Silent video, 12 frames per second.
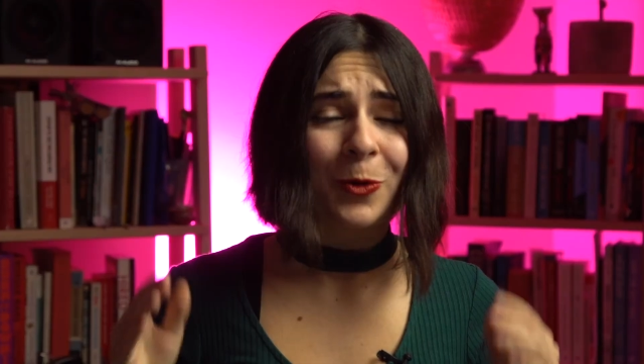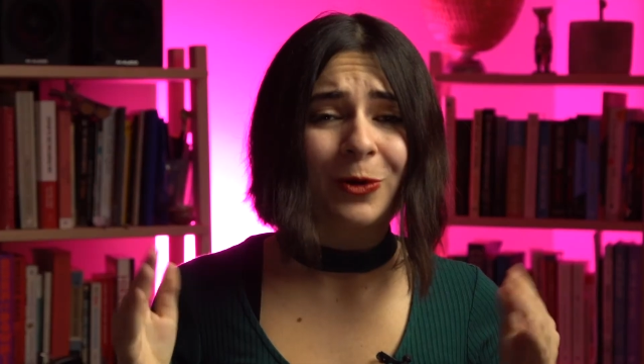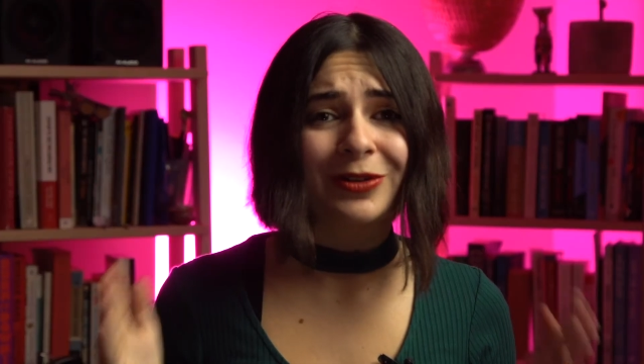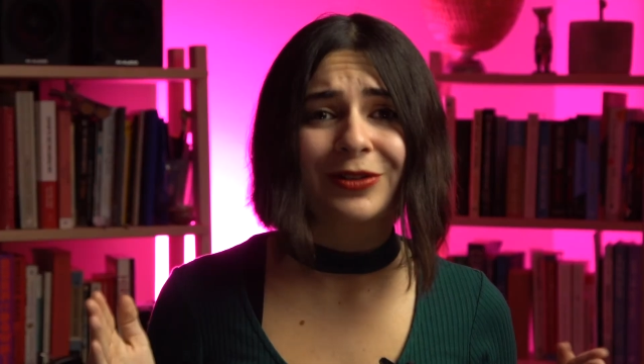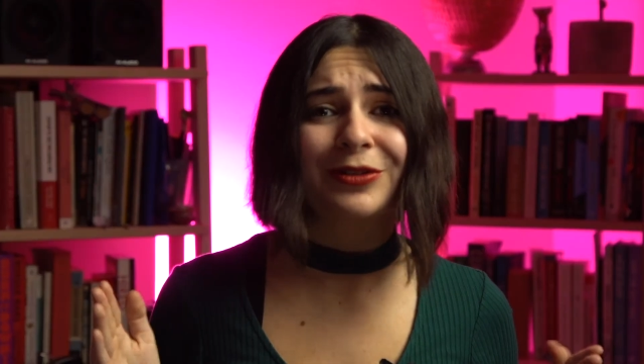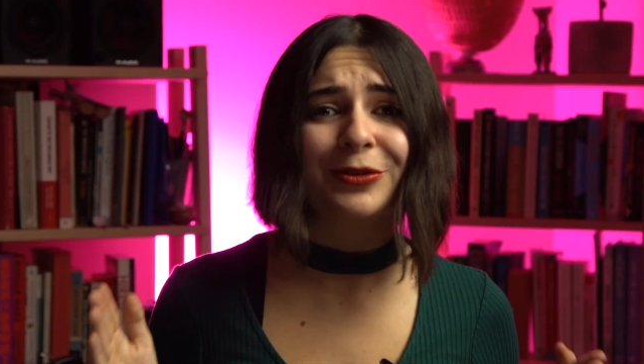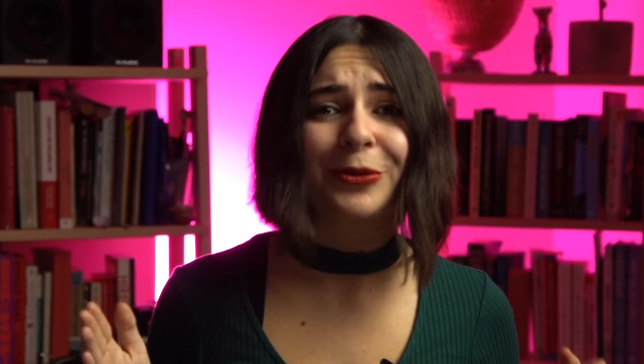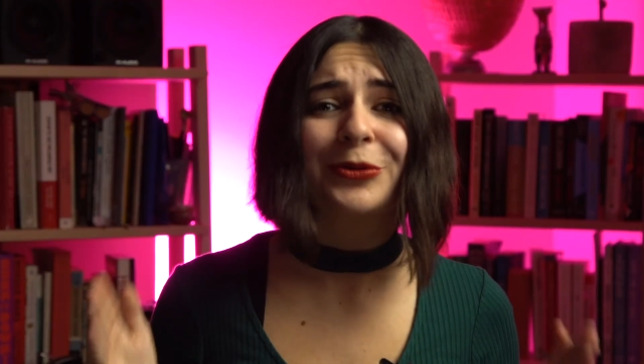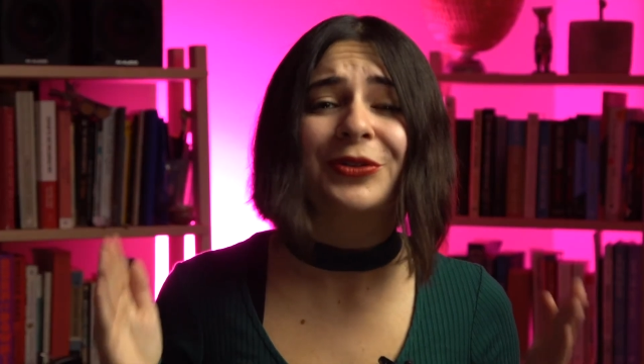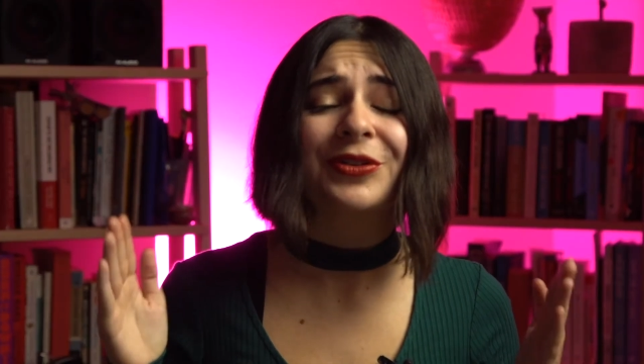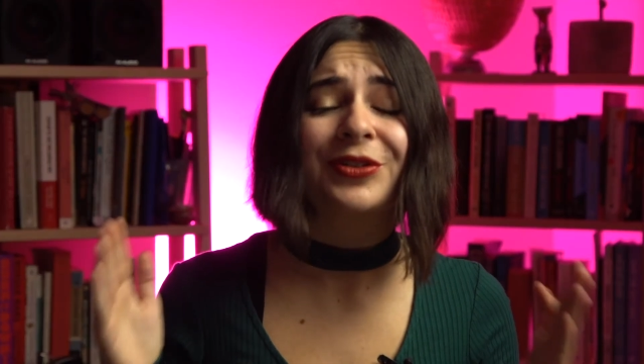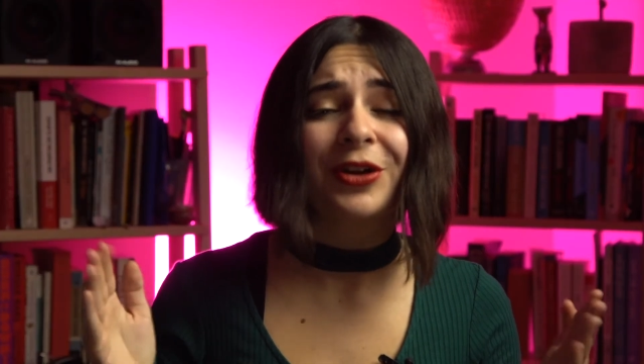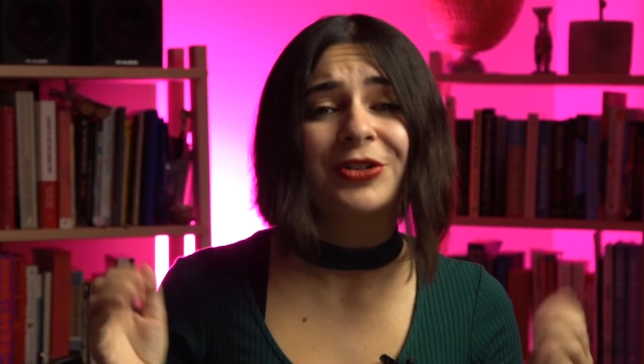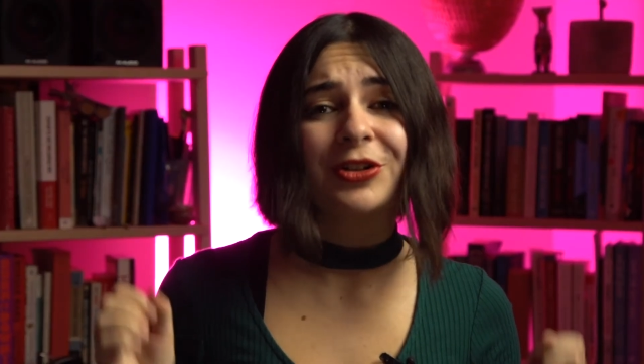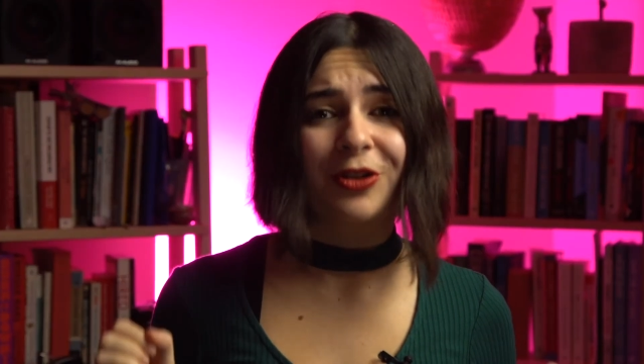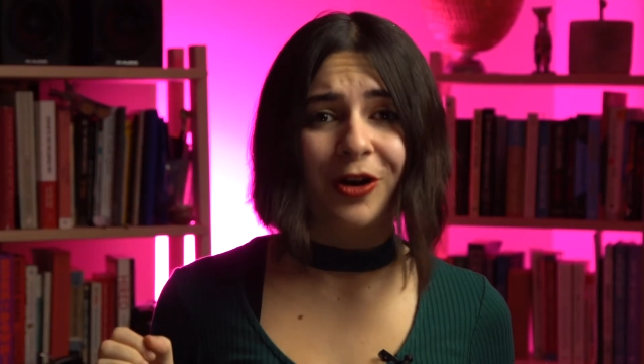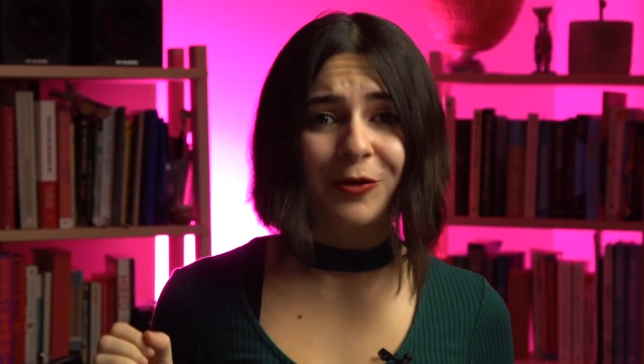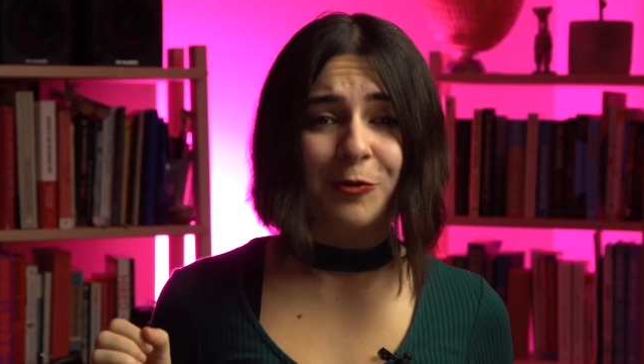when this goes such a
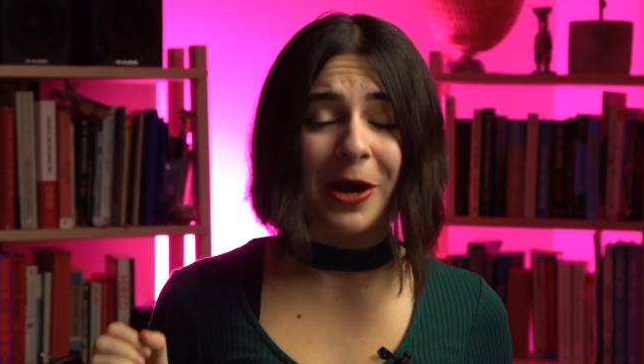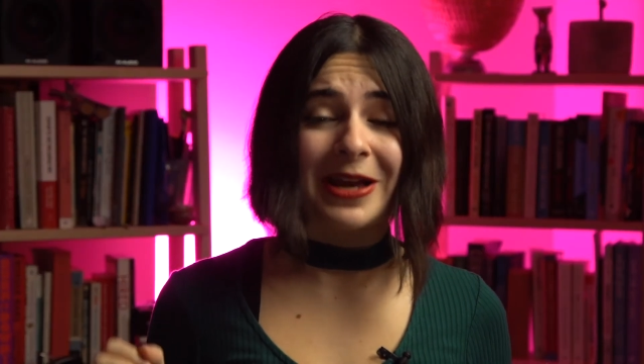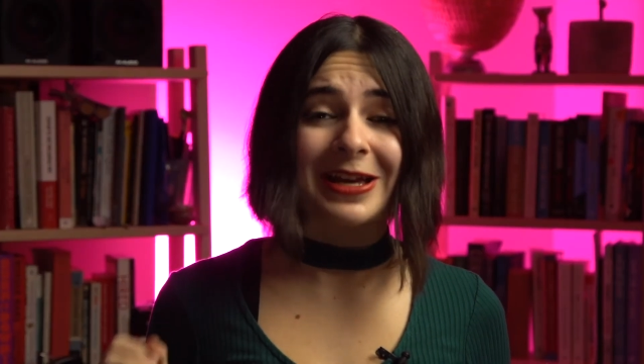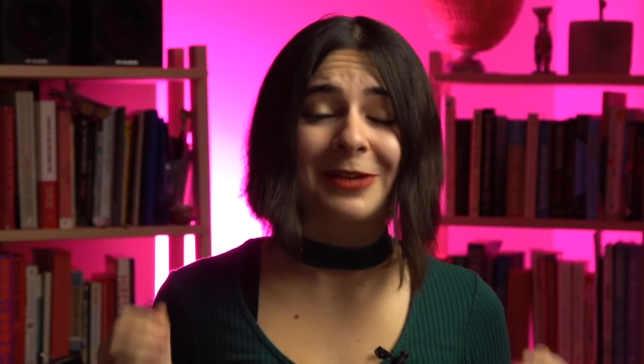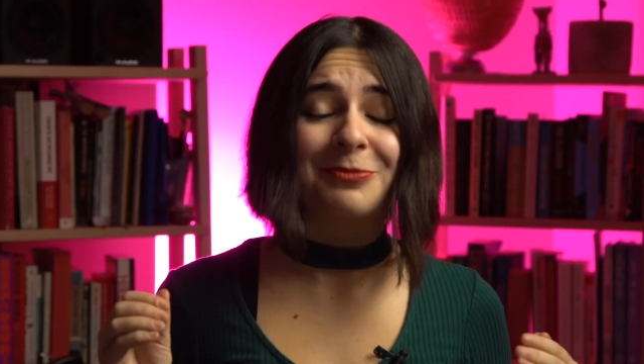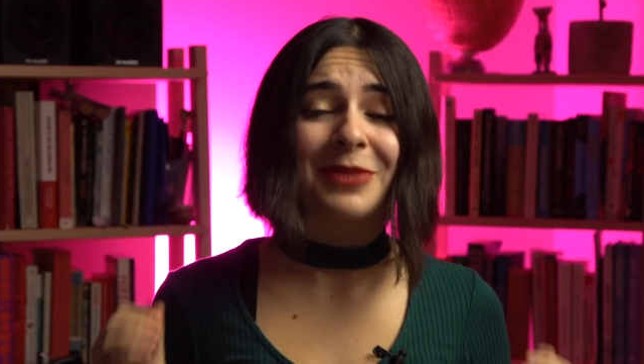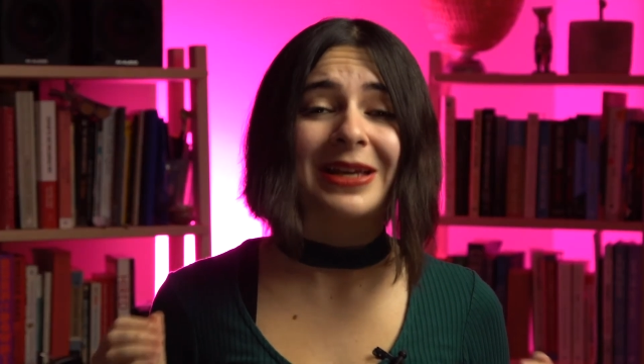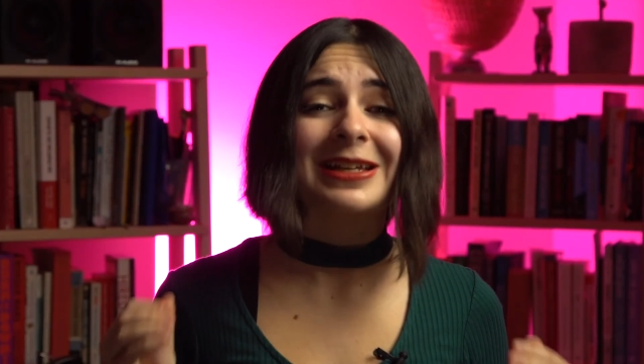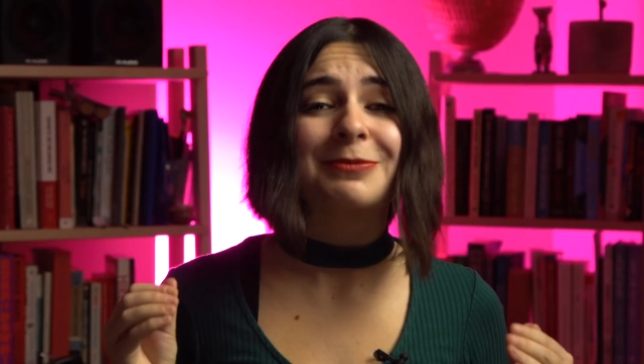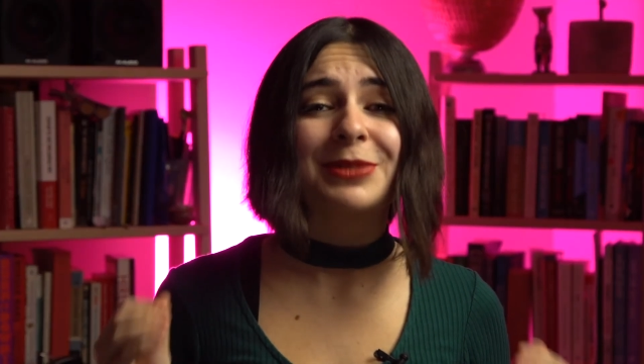long way in making